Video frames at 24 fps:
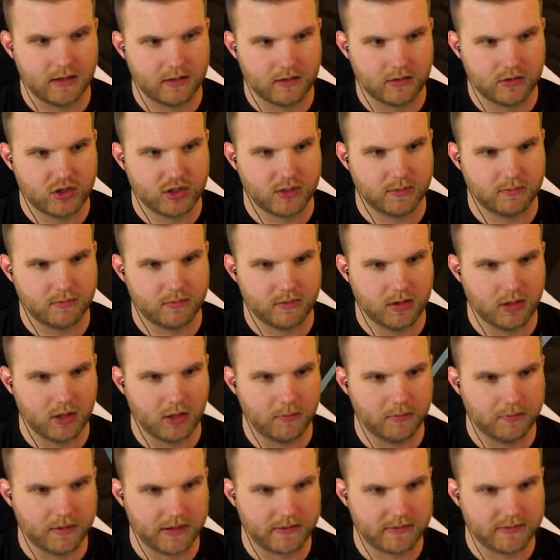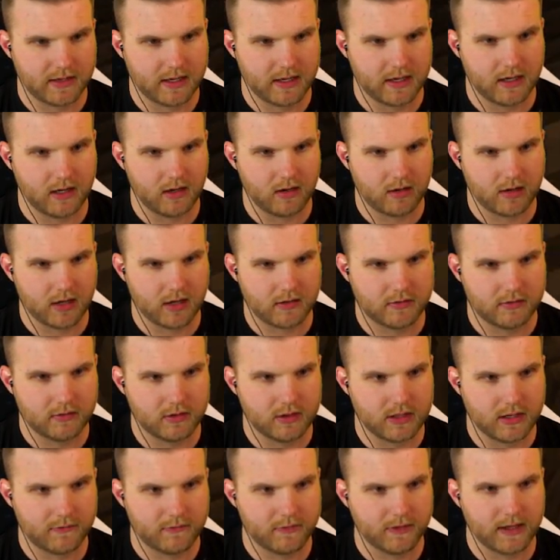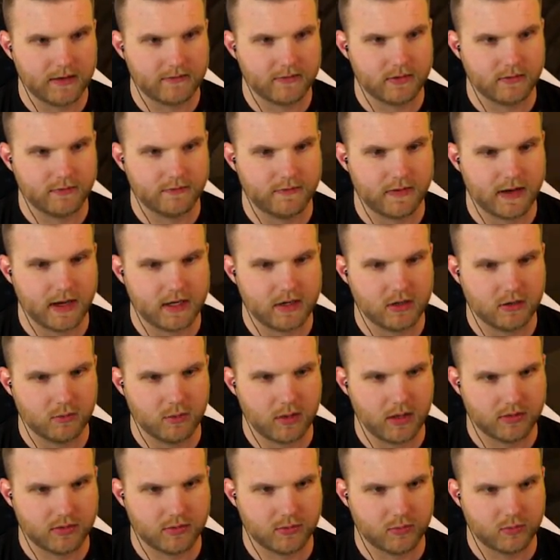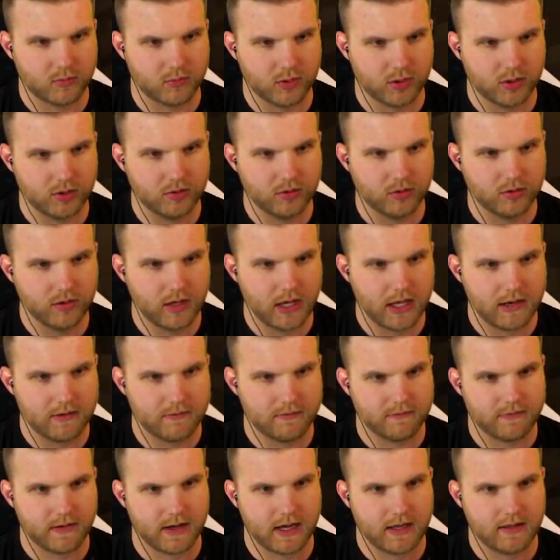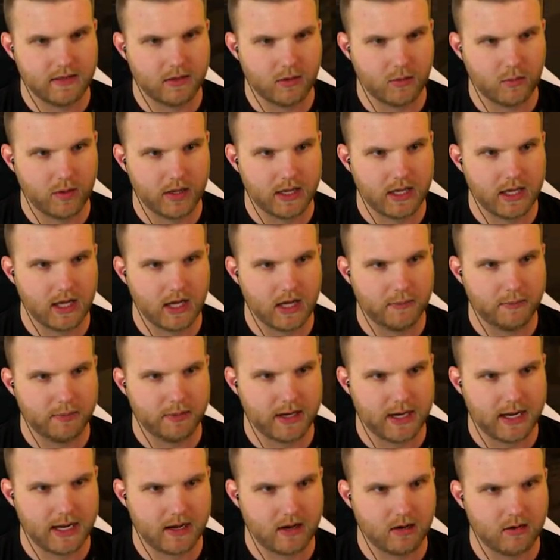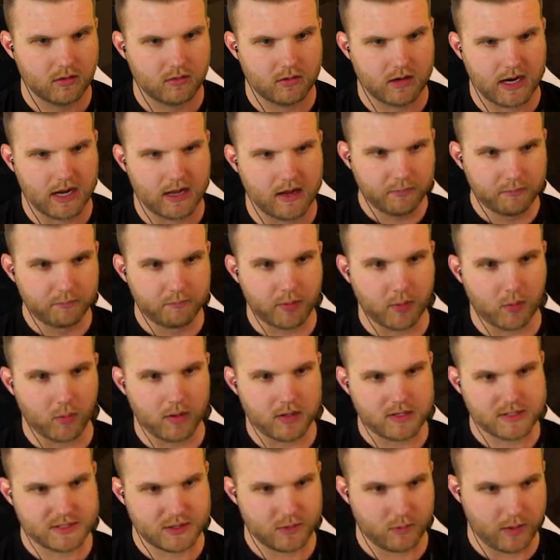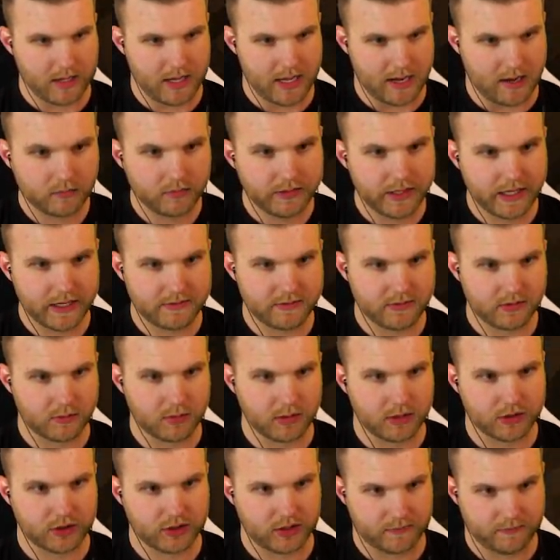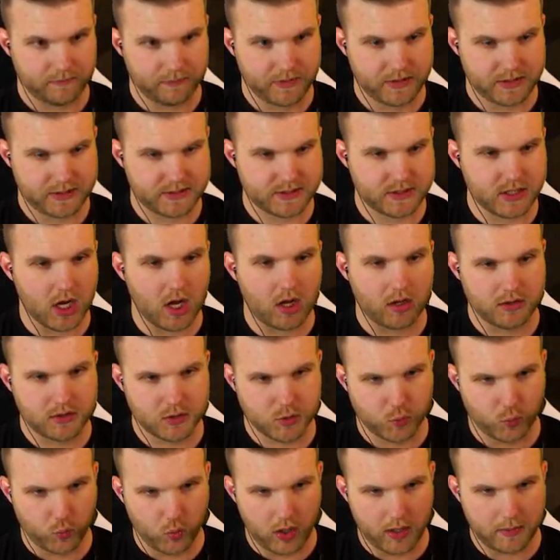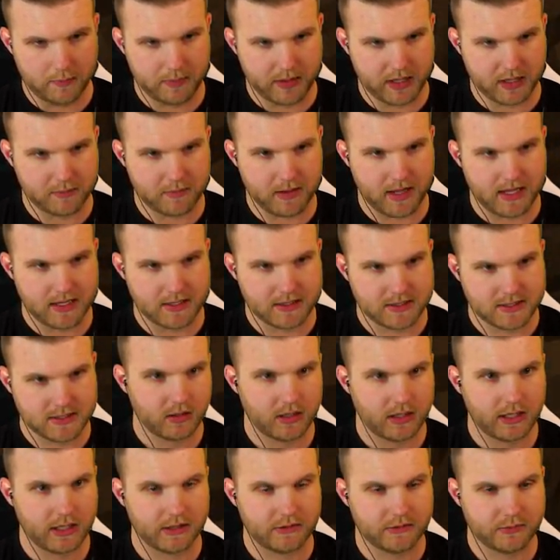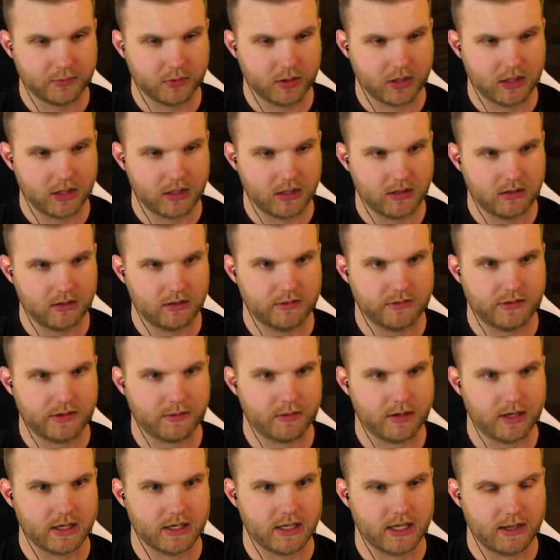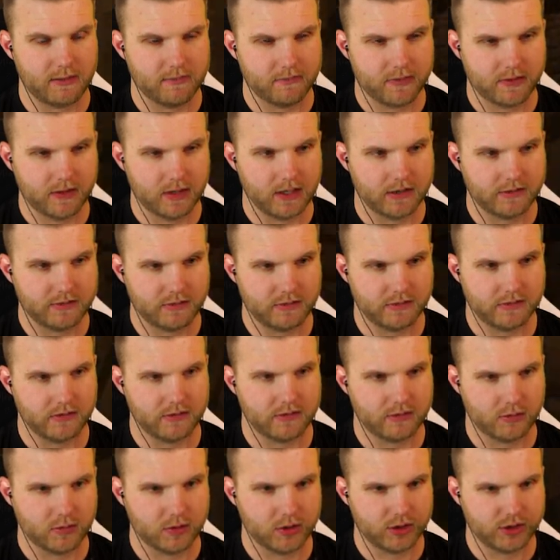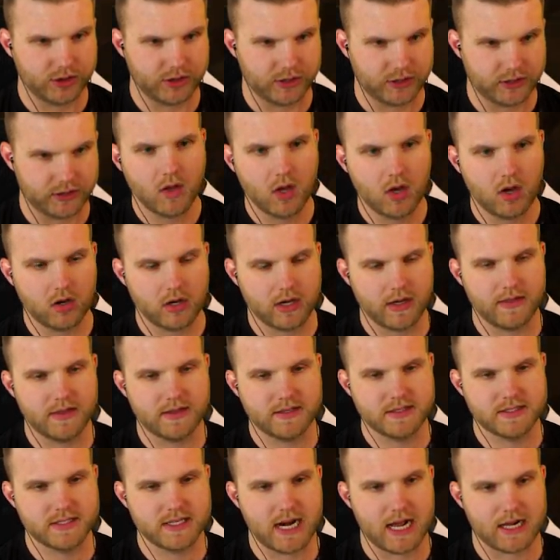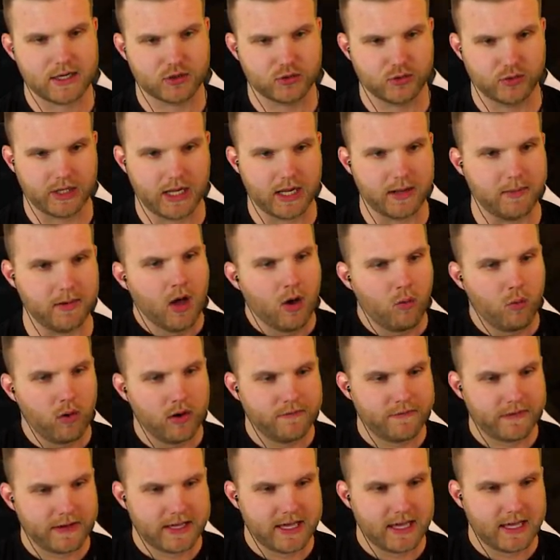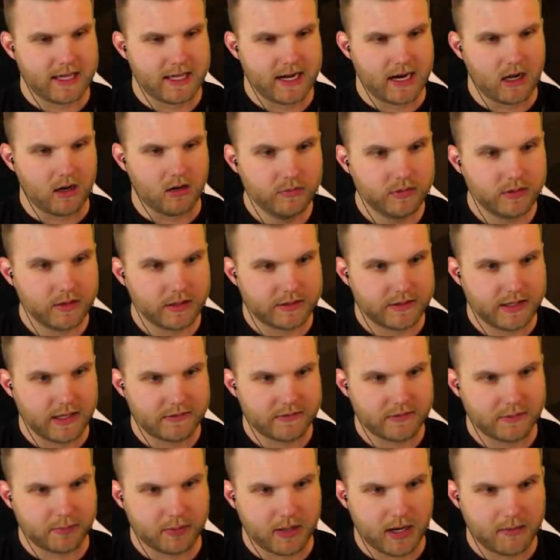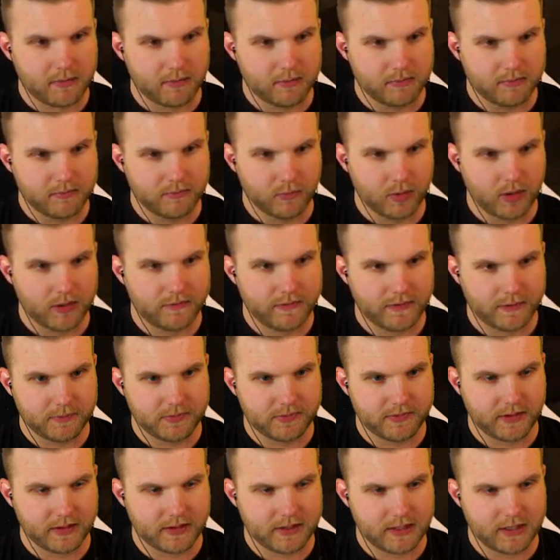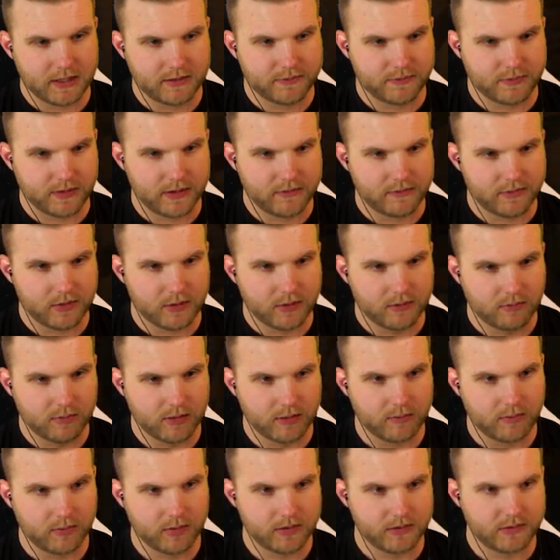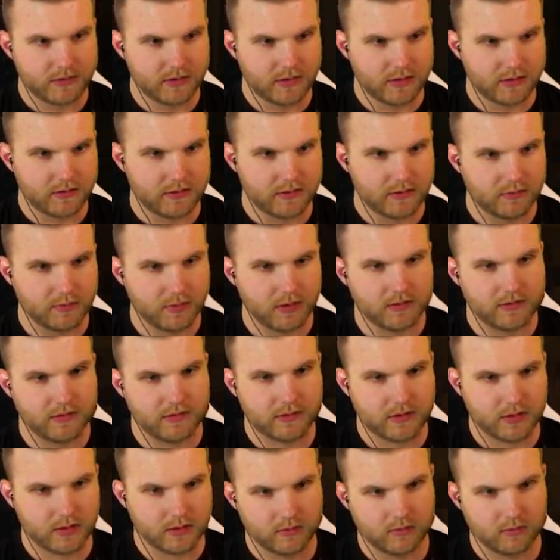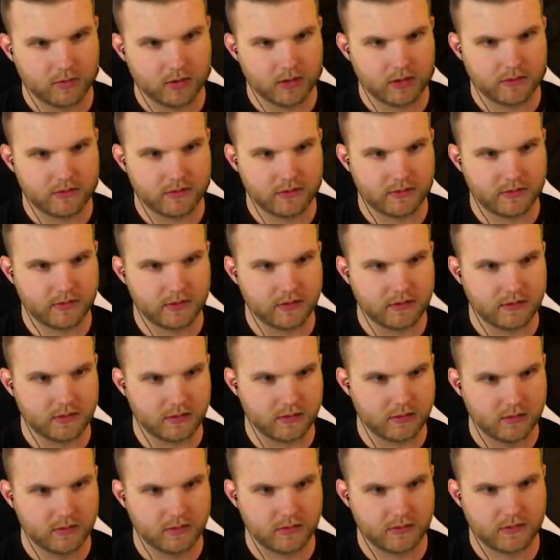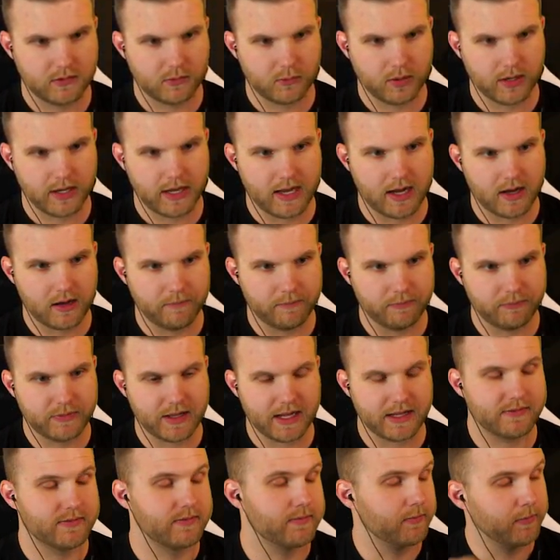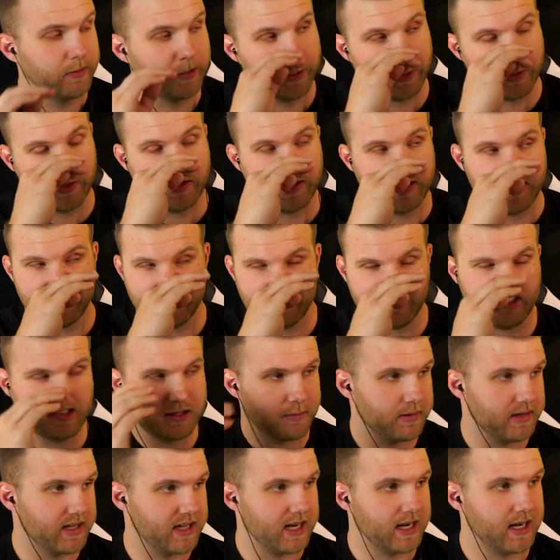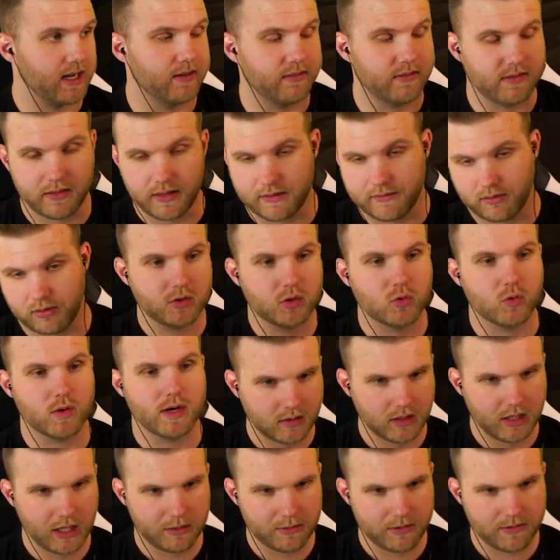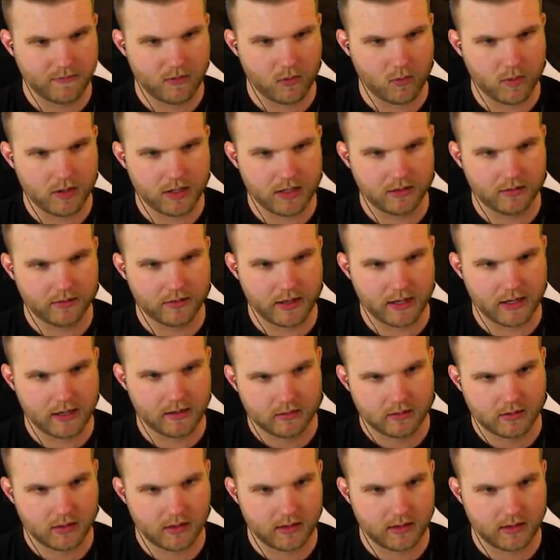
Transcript: Jump. Nope, that's not it. Okay, so you definitely have to find your way through and find the way up and out, right? But where's the way out? That's the question. This is all just one big maze. Okay, that's where... Is that where I came from? No, it's just a torch in here. Okay, this is an actual nightmare. What if I can't get out? Like, that's the problem. What if I'm stuck in here forever? Wait, where is this? Where does this go? Where does this lead to? Is this the way out? That's literally the beginning of the level. Great. Okay, we have a window there.